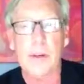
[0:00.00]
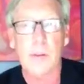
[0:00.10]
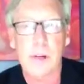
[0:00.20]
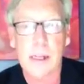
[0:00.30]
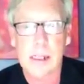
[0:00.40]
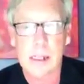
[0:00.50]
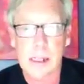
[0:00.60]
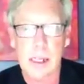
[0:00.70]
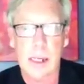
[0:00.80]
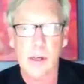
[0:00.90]
Korean's
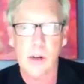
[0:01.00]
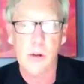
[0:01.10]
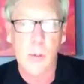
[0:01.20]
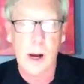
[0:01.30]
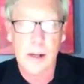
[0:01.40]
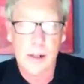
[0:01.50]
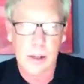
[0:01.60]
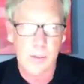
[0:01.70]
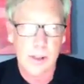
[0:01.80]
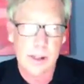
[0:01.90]
leading newswire
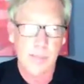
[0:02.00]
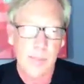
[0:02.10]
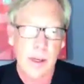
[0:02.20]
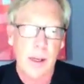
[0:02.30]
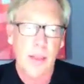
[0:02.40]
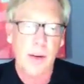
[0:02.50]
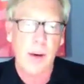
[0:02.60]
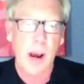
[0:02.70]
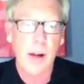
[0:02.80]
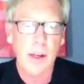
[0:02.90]
service. The
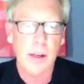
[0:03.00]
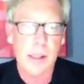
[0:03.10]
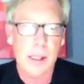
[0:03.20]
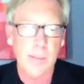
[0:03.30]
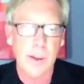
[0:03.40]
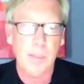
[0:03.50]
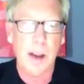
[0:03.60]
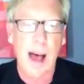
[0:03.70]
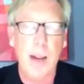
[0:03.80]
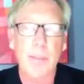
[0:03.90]
writer there sums up
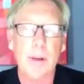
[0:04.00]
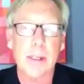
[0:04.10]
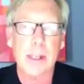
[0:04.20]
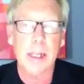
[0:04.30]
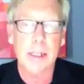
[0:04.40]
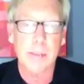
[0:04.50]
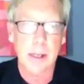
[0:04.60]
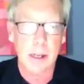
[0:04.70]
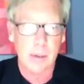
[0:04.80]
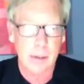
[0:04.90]
popular
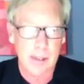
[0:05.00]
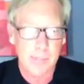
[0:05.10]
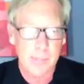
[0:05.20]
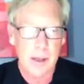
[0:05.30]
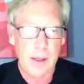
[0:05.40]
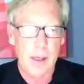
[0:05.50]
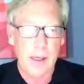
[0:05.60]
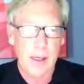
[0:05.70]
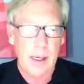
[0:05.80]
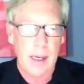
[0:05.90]
sentiment in Korea.
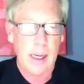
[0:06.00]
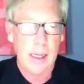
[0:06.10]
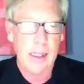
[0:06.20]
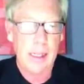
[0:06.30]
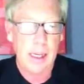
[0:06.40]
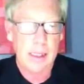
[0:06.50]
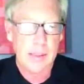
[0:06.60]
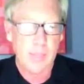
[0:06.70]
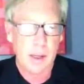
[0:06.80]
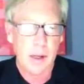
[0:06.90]
And he says,
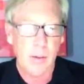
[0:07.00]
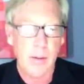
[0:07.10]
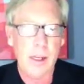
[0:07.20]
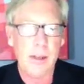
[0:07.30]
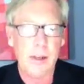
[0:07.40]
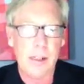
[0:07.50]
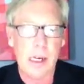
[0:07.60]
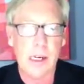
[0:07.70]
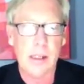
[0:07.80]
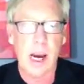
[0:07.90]
Koreans are
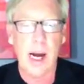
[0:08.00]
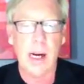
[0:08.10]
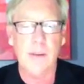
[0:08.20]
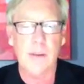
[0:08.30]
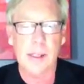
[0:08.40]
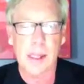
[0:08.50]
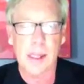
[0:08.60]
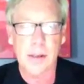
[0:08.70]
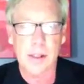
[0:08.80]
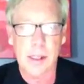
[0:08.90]
sick and tired of this
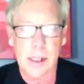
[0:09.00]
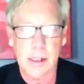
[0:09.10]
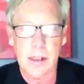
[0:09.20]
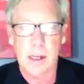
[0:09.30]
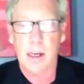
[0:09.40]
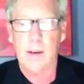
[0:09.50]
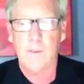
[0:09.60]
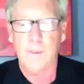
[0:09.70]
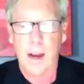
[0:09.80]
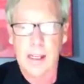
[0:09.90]
intercedient
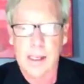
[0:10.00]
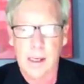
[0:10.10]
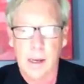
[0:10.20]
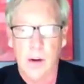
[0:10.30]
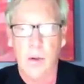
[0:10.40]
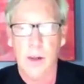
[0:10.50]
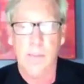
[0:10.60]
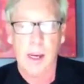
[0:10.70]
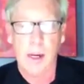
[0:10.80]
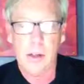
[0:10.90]
fights when the
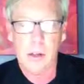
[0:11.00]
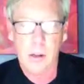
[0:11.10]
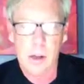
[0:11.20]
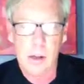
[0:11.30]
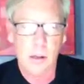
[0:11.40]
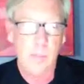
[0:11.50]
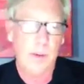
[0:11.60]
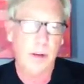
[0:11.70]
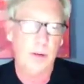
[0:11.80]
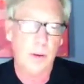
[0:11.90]
managerial
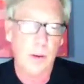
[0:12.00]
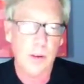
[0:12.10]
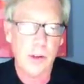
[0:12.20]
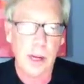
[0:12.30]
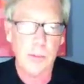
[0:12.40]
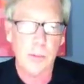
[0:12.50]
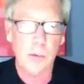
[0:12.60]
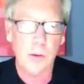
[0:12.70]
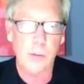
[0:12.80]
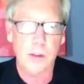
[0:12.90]
control of the Chaebol
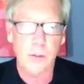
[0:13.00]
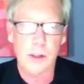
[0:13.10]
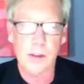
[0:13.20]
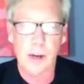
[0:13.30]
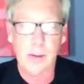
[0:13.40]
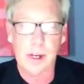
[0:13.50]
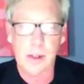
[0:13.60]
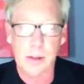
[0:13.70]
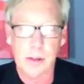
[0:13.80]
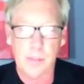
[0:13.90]
moves between
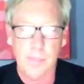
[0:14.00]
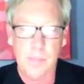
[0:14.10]
generations.